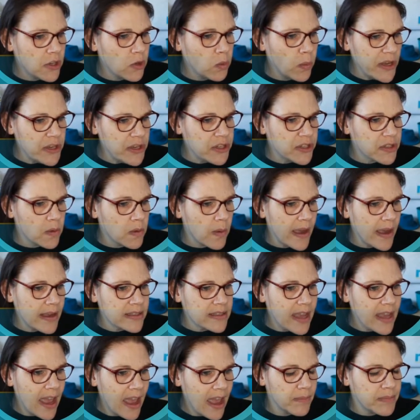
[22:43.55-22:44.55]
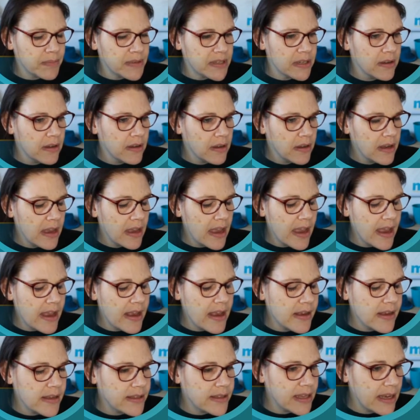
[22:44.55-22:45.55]
which square tapped
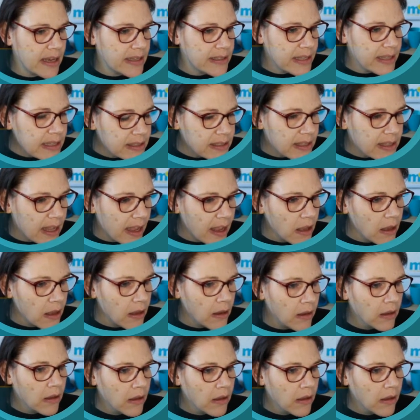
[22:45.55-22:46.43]
is existing.